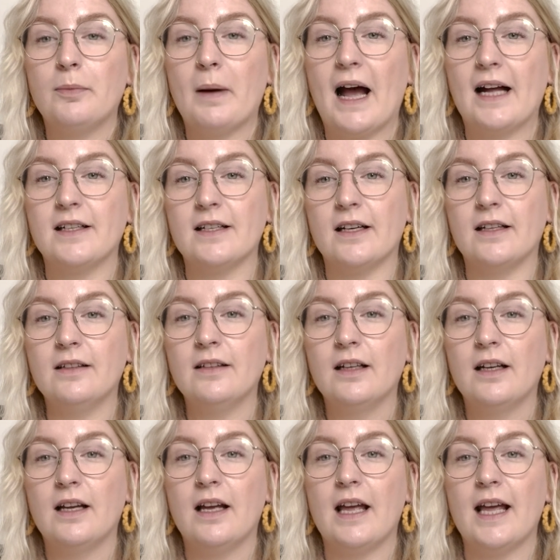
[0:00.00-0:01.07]
pattern
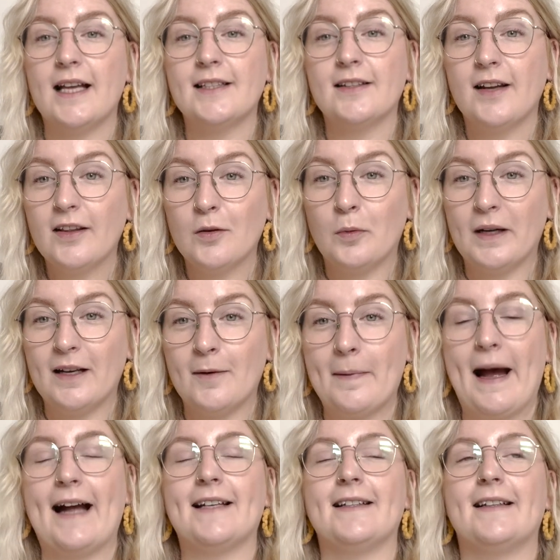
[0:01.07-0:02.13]
is another willow
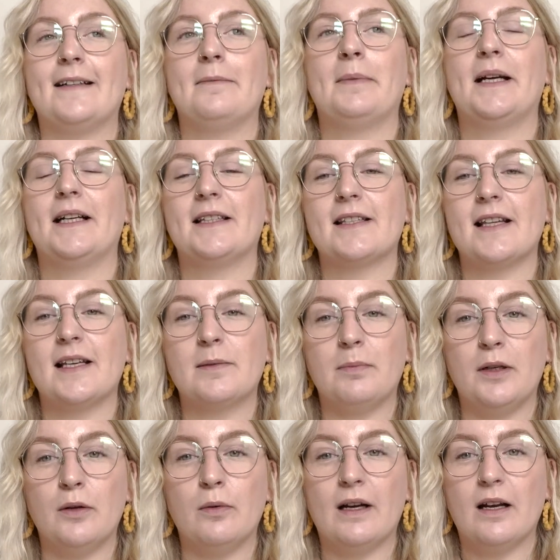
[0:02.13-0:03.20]
pattern, but it's this
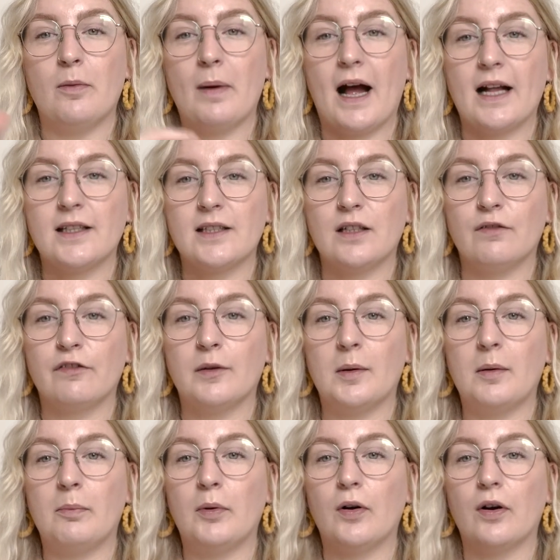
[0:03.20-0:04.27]
blue willow pattern from a
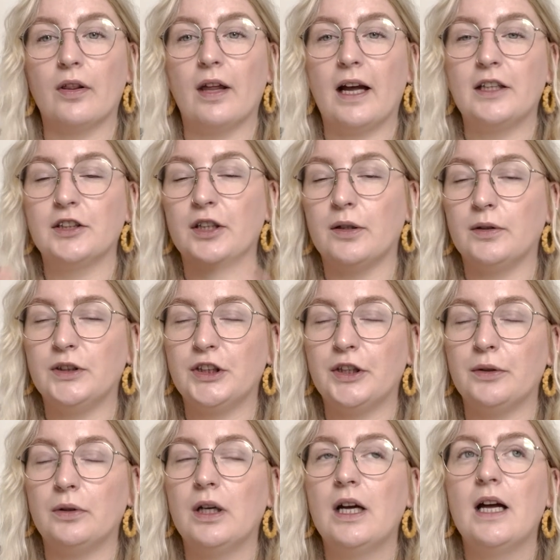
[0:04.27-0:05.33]
book that I showed
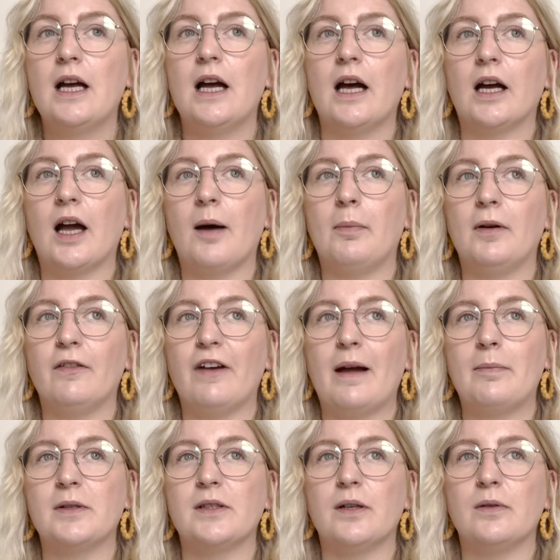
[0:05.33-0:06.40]
you a couple of
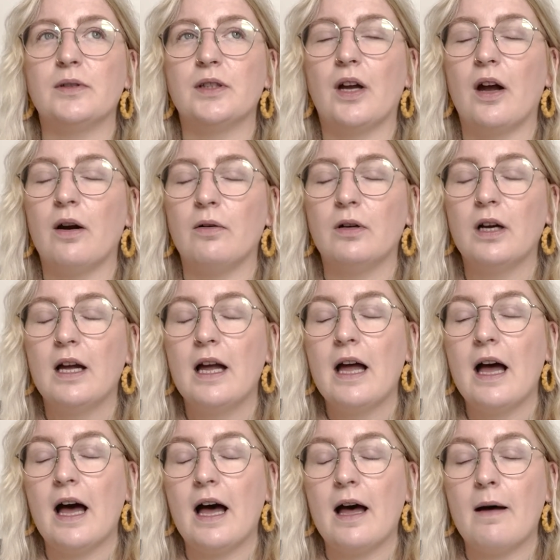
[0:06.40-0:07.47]
episodes ago.
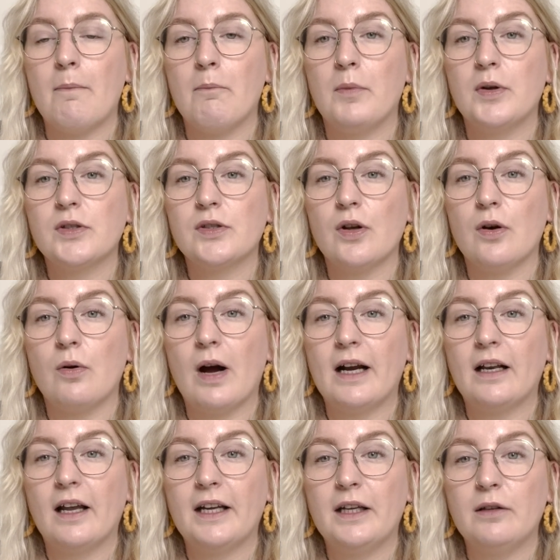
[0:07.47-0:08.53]
So I'd
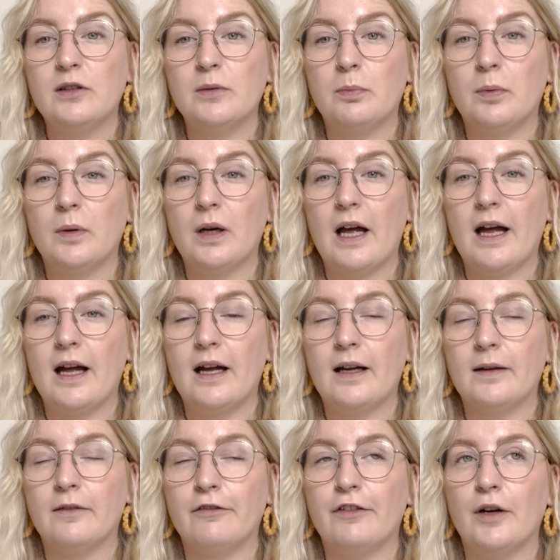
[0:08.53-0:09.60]
like you
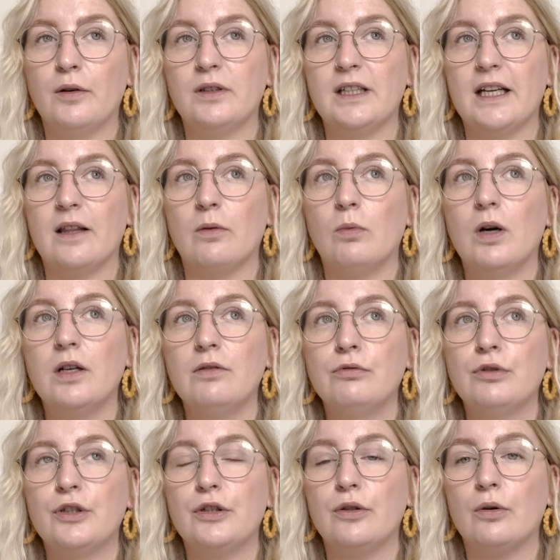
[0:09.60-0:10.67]
to vote either 1,
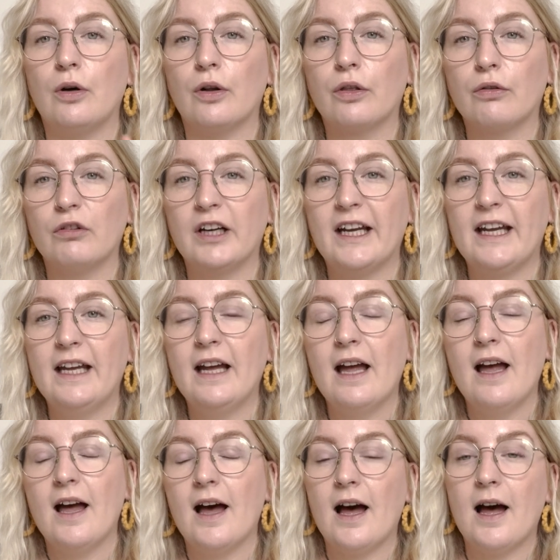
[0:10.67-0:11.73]
2 or 3.
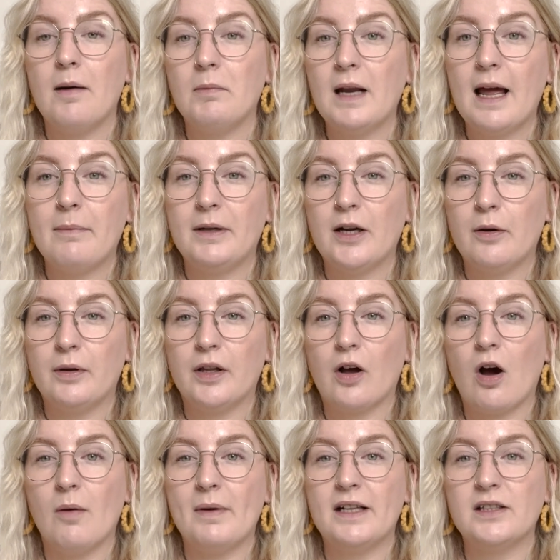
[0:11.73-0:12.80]
Let me know in the
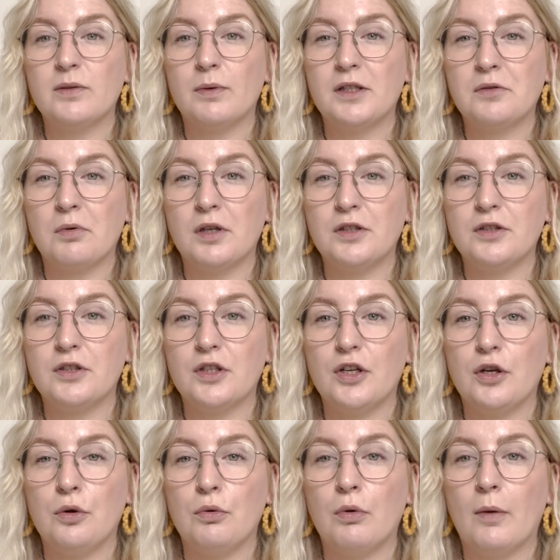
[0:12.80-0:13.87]
comments which ones
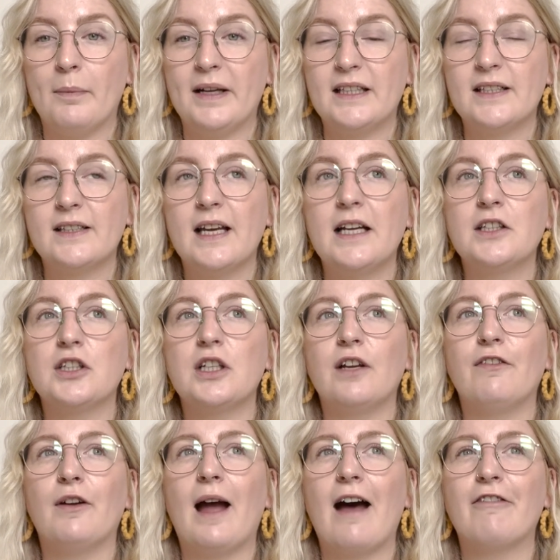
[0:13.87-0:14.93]
you want me to stitch, and if
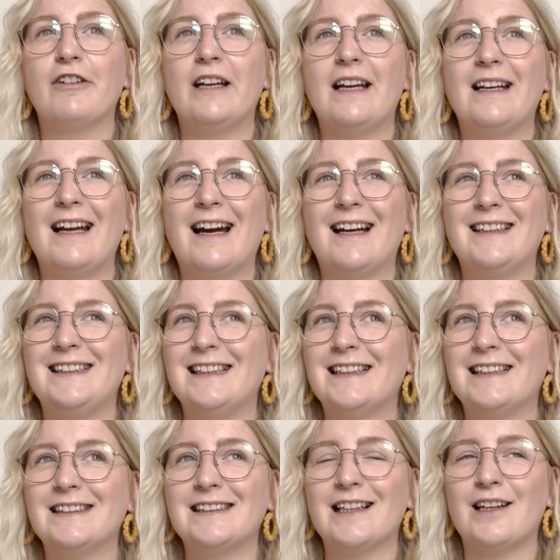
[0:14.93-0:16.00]
you have any
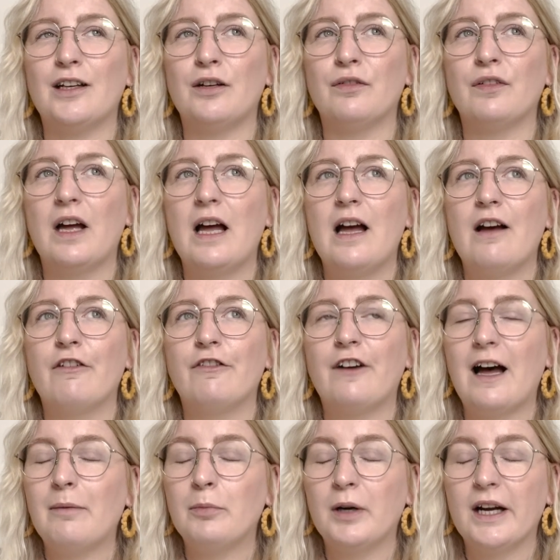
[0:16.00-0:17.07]
ideas of
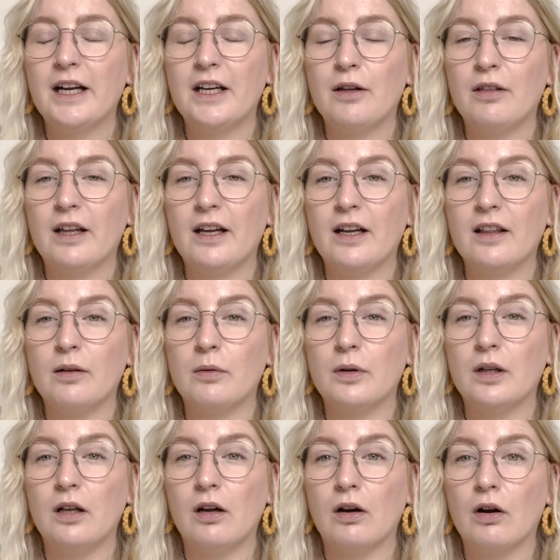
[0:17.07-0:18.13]
fabric you think that
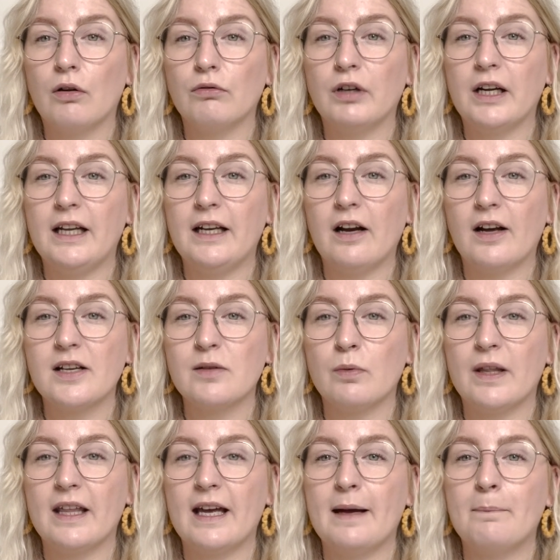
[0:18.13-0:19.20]
would look really nice
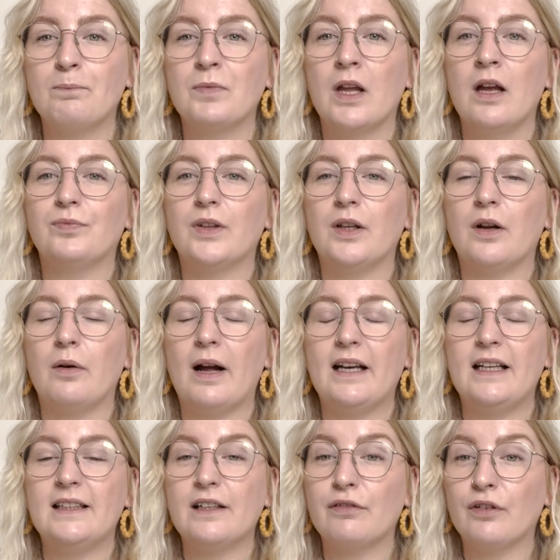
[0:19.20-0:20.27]
with it, you know,
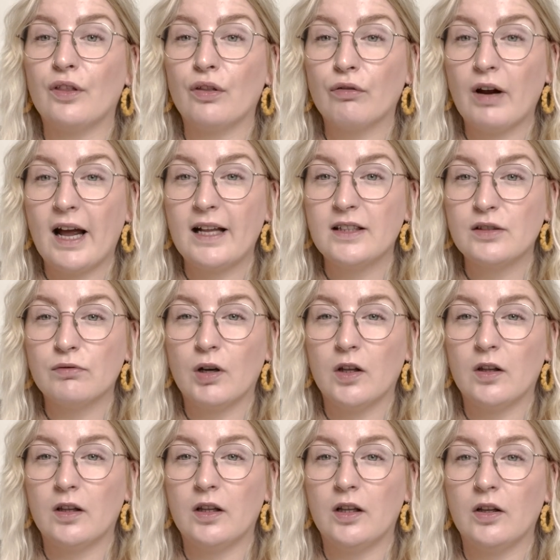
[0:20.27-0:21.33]
any different threads rather
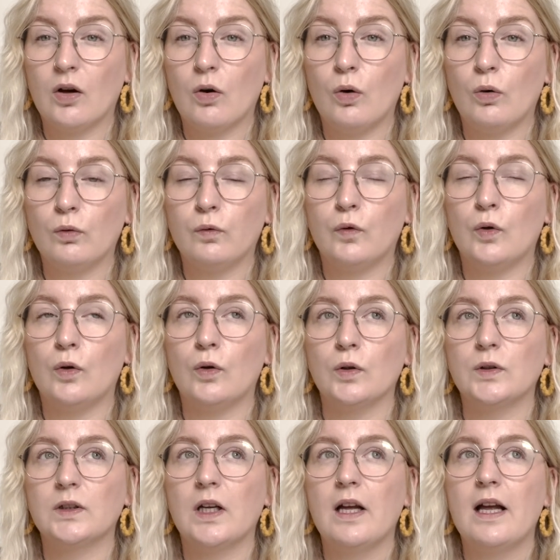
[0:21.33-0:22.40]
than the called
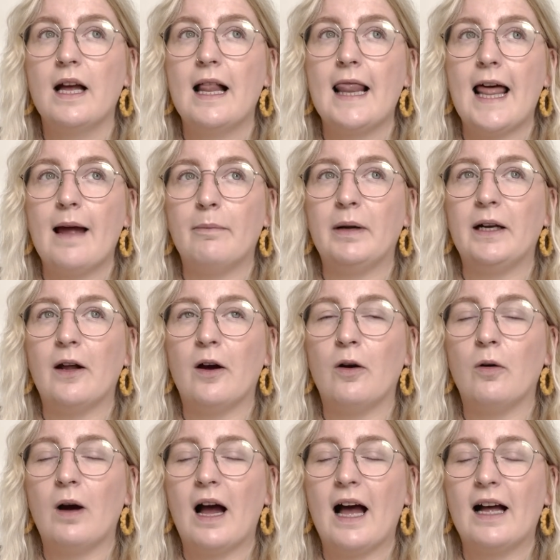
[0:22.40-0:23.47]
fors, let me
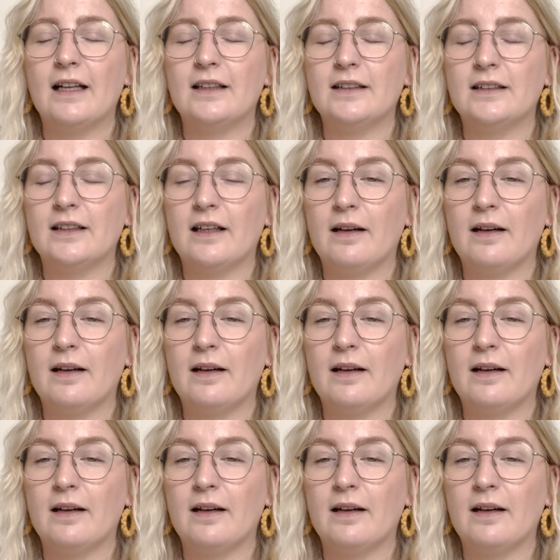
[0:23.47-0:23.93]
know. And